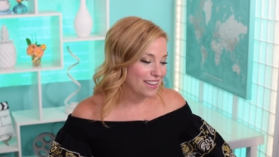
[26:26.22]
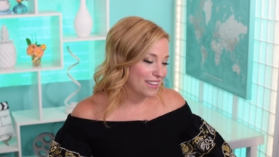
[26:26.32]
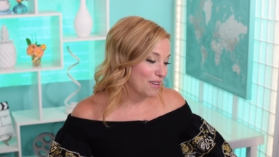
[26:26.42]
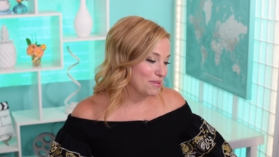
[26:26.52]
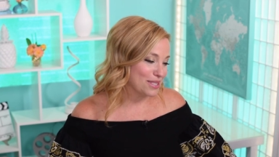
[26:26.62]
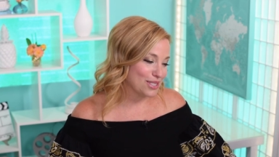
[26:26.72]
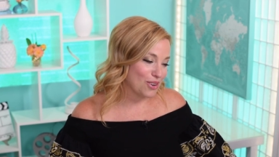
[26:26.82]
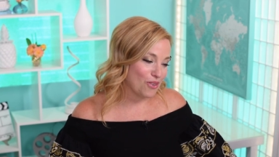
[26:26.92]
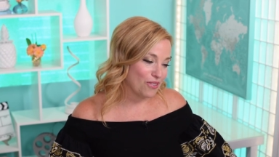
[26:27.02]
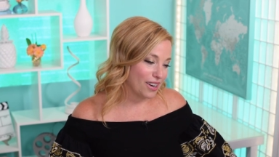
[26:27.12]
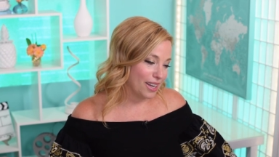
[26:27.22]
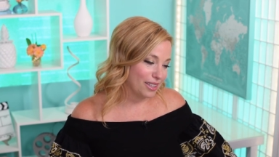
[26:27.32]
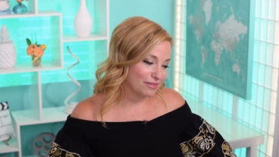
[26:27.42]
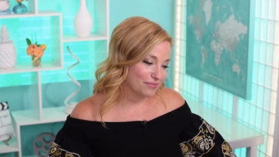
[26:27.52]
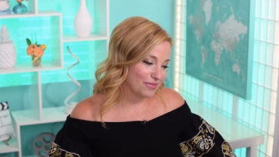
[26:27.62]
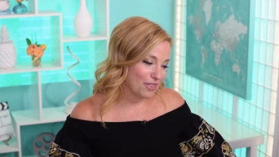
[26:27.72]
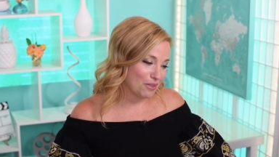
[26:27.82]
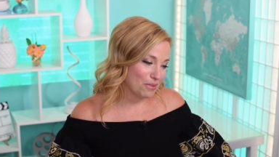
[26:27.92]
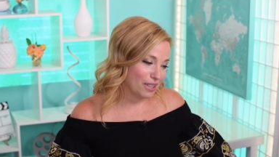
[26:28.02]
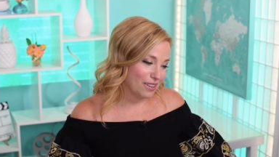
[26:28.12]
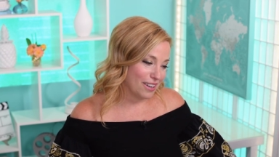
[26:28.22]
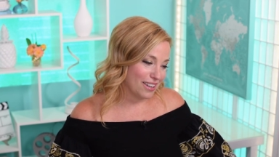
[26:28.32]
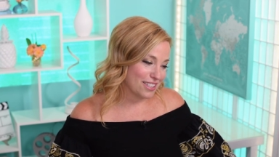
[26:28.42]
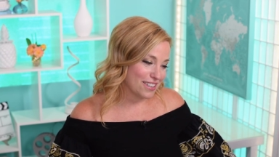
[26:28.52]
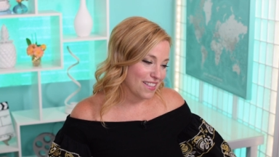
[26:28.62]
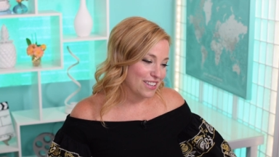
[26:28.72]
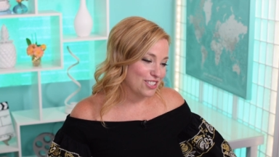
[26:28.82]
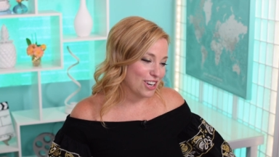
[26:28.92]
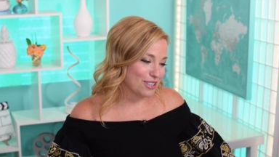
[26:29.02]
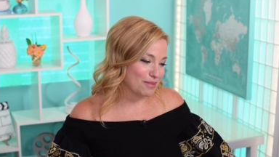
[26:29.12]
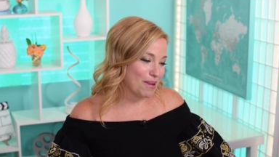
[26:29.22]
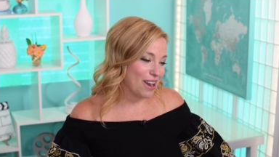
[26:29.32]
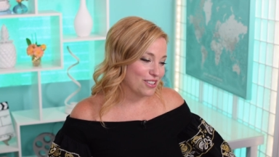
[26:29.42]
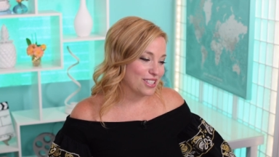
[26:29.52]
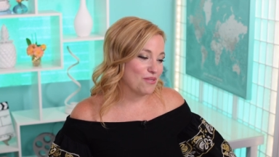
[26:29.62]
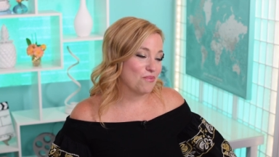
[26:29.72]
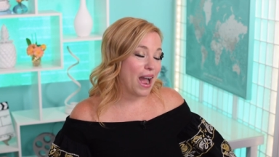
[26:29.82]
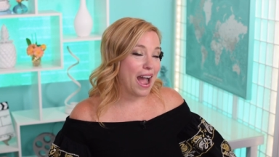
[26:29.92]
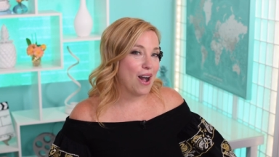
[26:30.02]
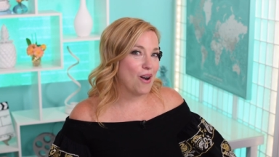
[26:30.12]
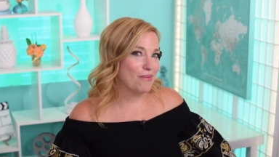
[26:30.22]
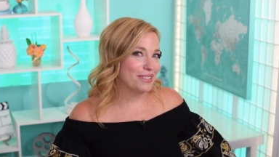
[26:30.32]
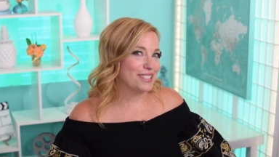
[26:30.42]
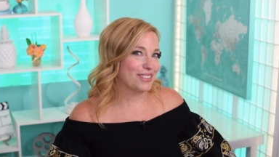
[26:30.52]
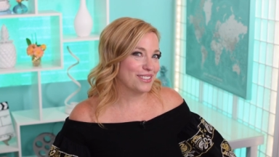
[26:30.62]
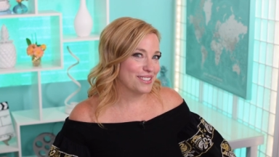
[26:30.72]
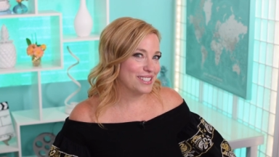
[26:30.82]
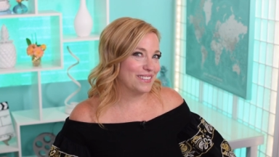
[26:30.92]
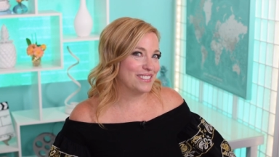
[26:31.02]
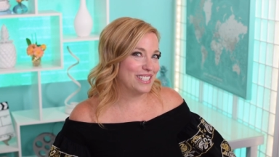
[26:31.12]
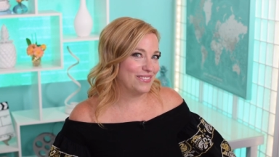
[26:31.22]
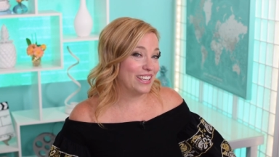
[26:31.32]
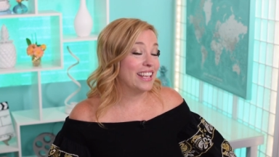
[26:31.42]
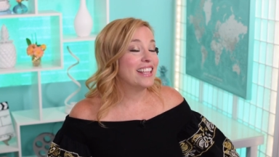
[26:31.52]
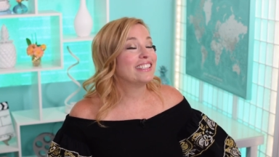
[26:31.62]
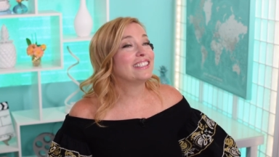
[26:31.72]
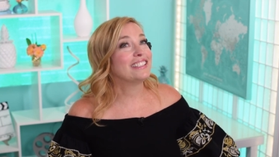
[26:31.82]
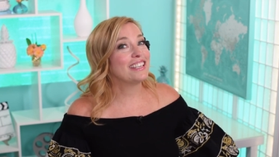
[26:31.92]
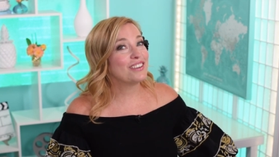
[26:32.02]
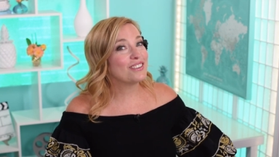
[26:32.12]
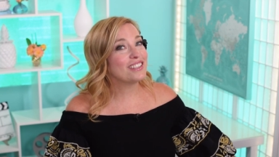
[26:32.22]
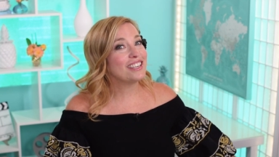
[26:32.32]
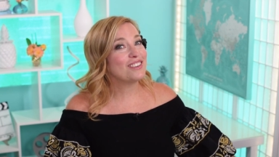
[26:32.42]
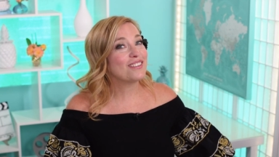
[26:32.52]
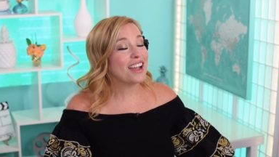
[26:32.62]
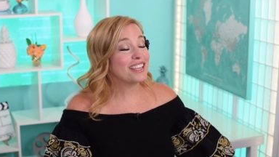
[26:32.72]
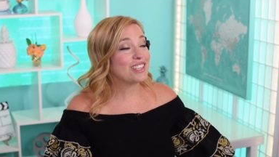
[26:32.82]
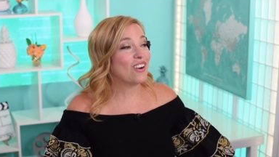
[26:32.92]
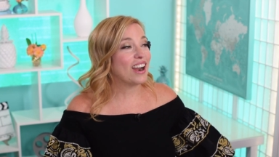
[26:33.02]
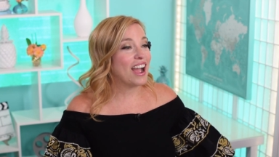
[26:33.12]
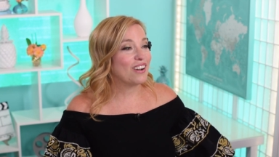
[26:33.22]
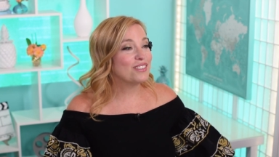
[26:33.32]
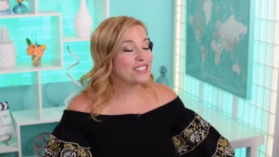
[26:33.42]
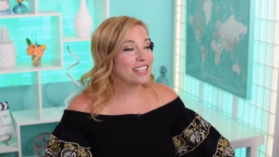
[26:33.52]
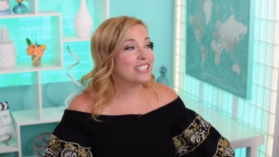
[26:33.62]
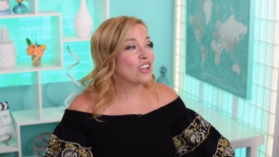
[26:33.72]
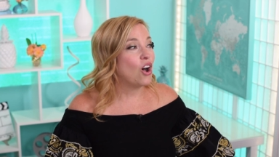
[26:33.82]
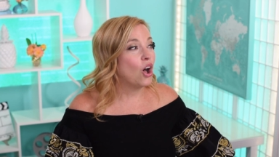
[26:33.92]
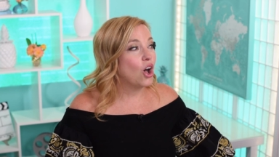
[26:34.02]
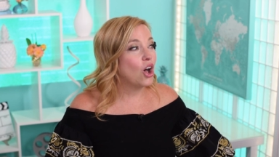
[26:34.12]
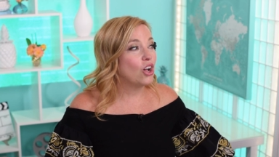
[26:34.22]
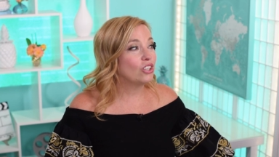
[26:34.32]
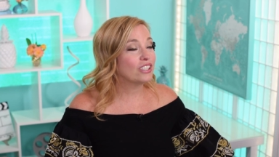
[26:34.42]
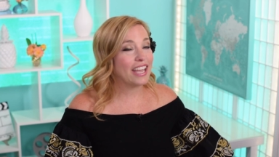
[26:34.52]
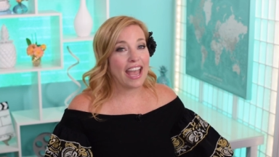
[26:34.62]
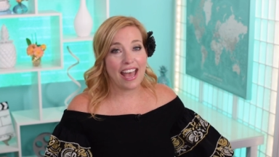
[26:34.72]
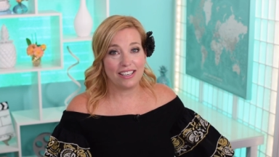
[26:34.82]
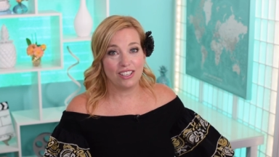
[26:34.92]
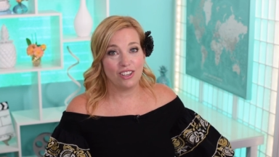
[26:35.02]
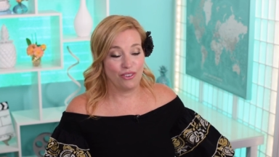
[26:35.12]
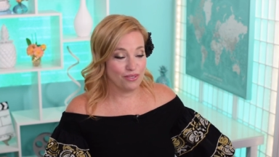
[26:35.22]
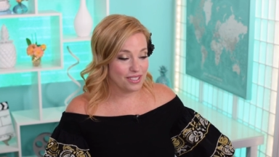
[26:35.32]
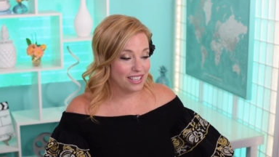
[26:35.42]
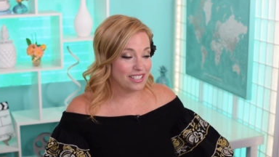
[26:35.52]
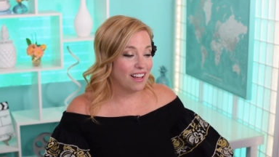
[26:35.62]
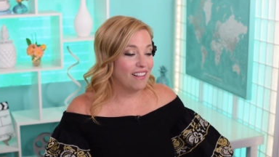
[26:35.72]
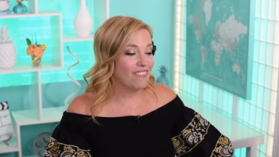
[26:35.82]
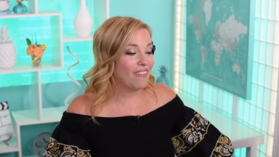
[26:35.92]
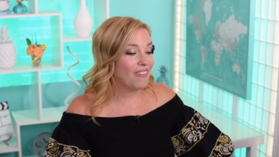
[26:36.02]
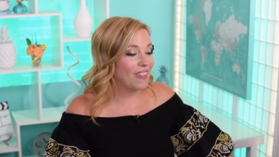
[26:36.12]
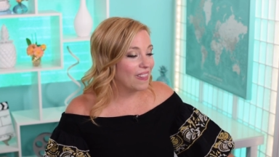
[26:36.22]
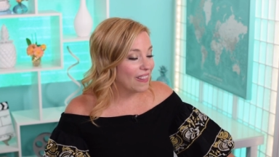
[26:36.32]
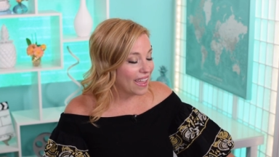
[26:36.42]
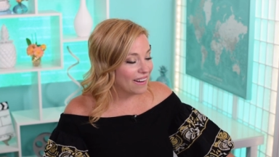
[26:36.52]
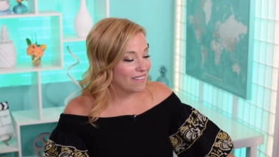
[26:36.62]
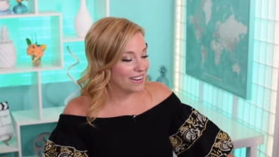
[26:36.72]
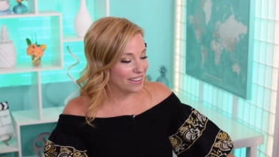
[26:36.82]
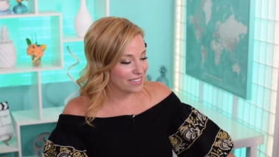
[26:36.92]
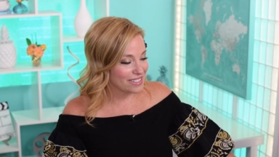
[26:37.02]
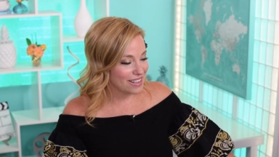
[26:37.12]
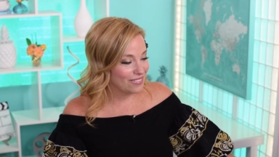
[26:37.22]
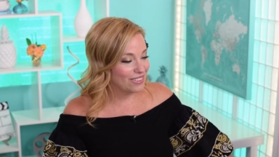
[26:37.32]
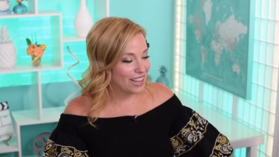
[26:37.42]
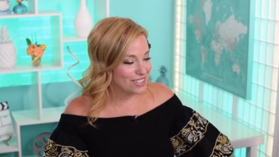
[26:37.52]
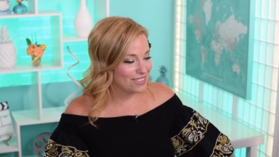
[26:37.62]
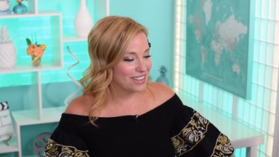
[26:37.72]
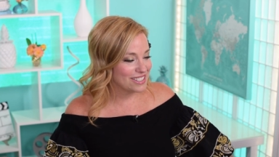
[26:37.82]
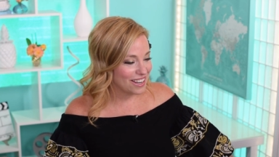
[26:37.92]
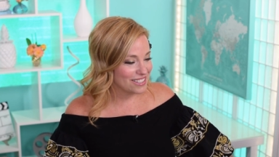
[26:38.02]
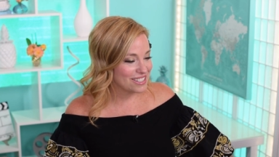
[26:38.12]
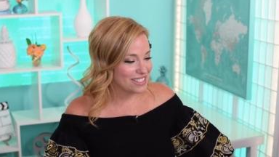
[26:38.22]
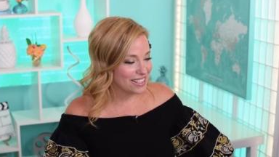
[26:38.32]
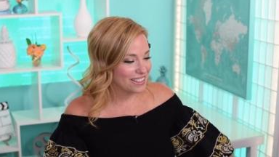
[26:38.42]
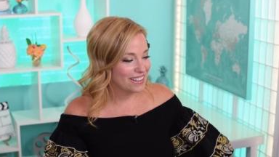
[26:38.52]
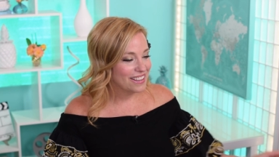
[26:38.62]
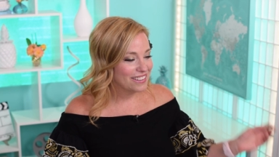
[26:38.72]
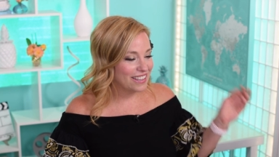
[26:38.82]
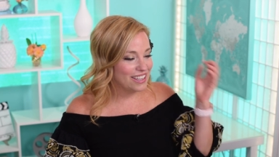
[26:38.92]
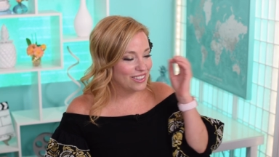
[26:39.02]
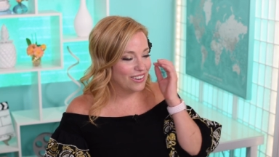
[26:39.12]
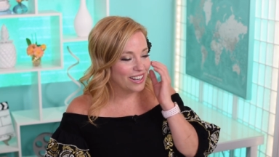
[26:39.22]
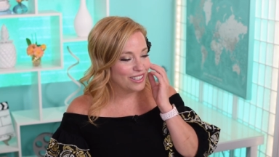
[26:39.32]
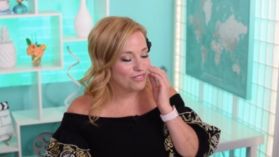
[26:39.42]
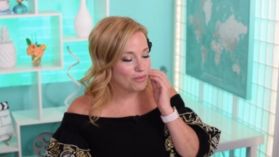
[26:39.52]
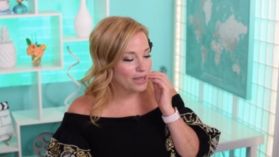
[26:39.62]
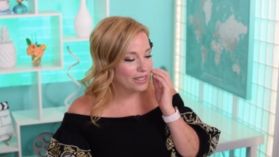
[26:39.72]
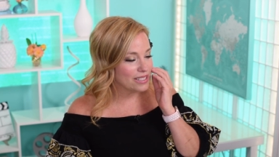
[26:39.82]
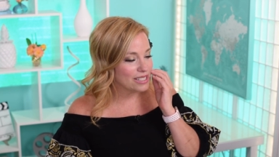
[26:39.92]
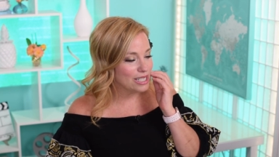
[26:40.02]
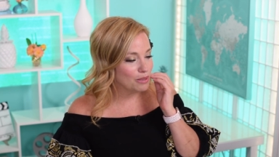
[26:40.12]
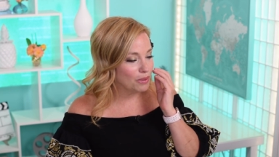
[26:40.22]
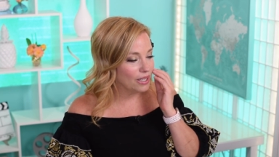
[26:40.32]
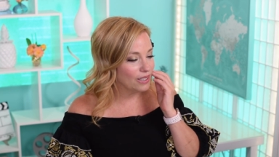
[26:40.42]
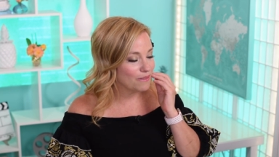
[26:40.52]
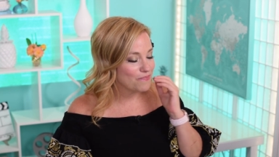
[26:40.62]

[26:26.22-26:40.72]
That'd be so funny. Oh my gosh. Jenner's Patter said, wow, Mr. Cruise Tips TV. Literally, you guys, our house, it's all cat clothes. It's hilarious. I'm glad you guys got to see it. Thank you, honey, for making a sneak peek.